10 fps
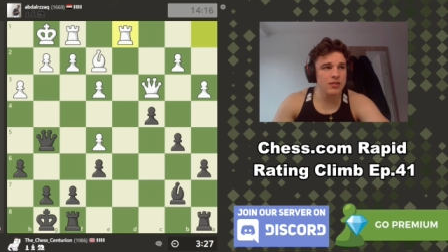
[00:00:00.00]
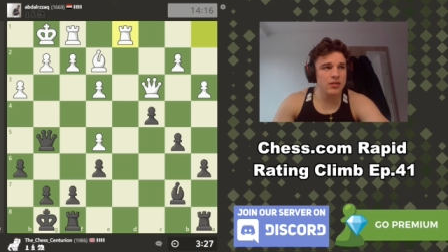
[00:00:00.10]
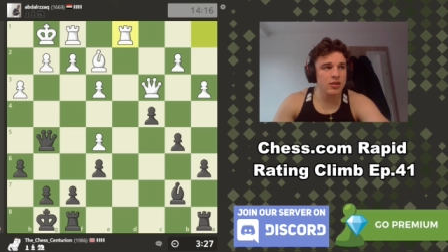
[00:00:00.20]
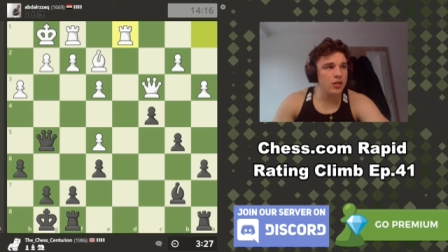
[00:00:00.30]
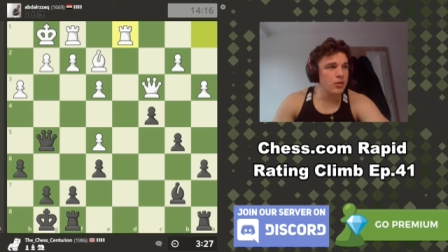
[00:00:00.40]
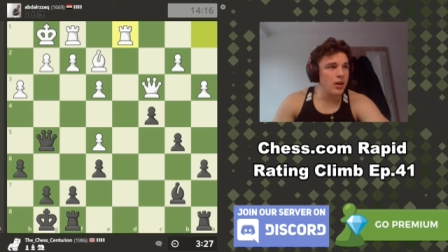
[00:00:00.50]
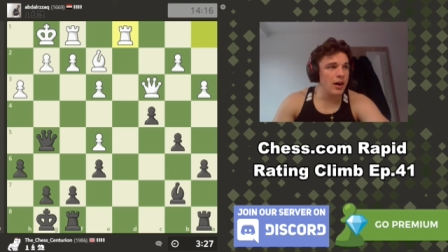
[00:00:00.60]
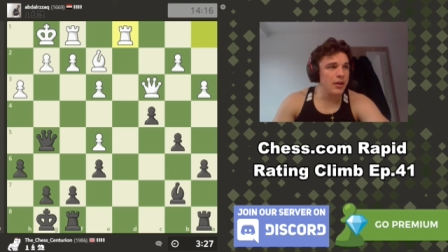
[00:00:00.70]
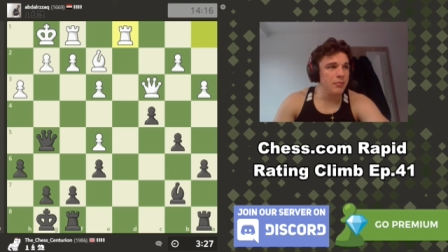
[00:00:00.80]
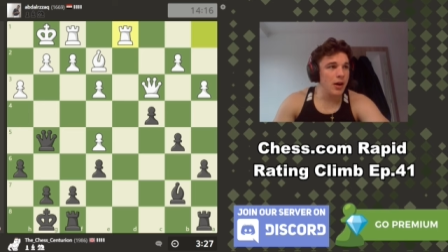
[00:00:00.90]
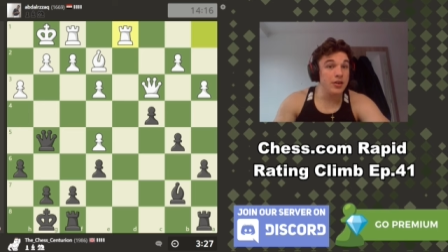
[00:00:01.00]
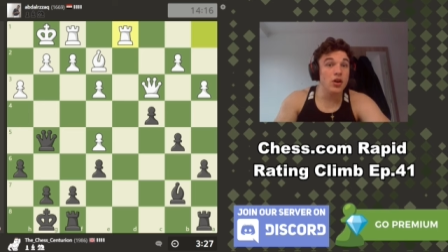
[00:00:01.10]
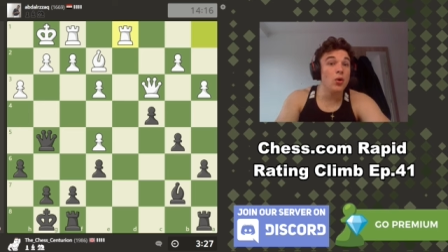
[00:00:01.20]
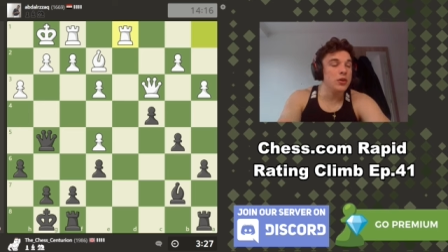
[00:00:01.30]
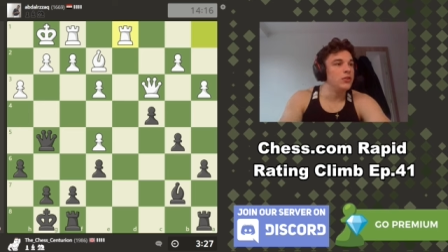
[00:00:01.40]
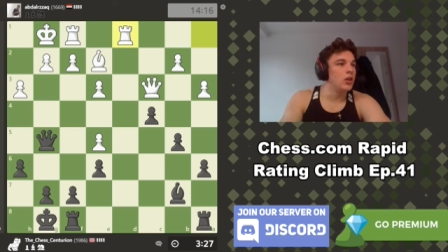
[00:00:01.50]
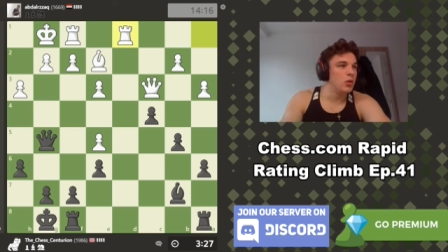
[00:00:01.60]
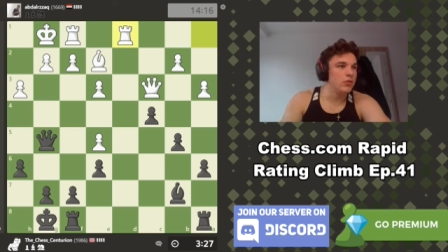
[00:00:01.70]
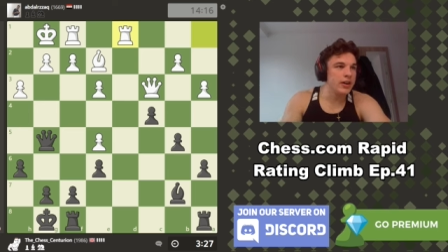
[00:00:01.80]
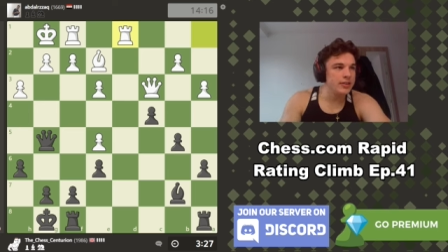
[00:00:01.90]
you know, I, I know he's
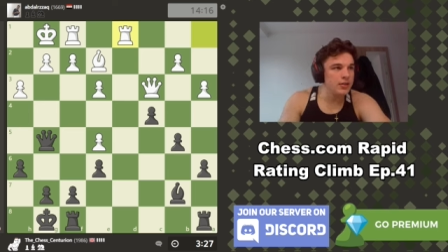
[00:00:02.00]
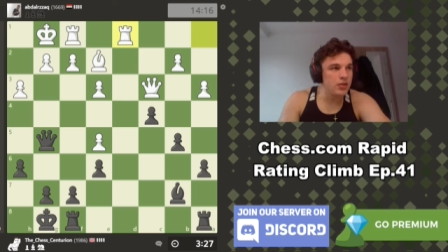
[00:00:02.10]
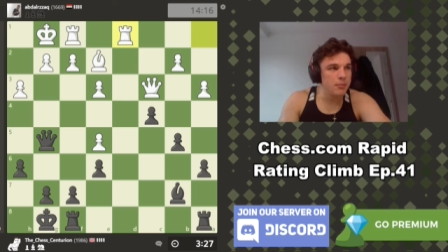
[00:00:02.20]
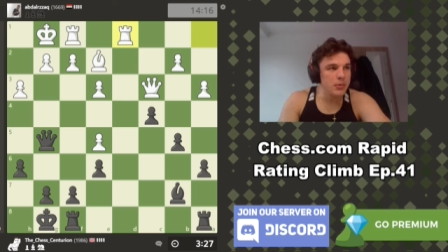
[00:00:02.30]
lower rated than